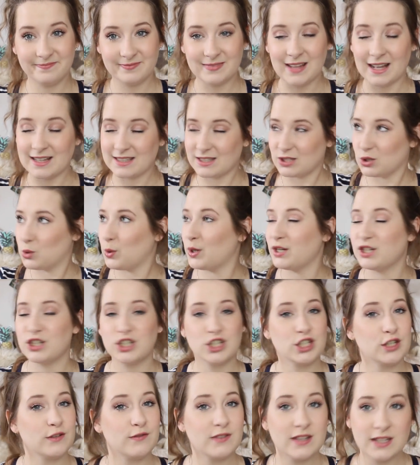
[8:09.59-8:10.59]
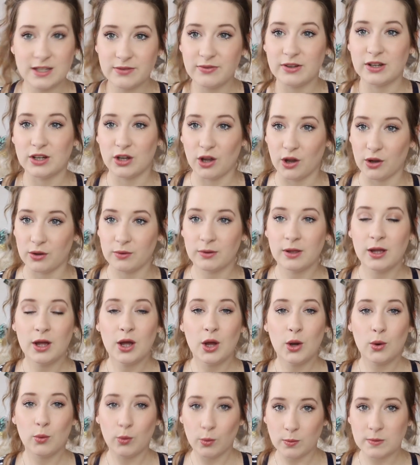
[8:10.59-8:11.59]
That's the question of this video.
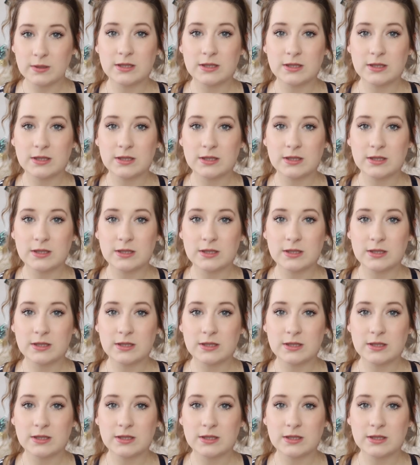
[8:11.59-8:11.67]
What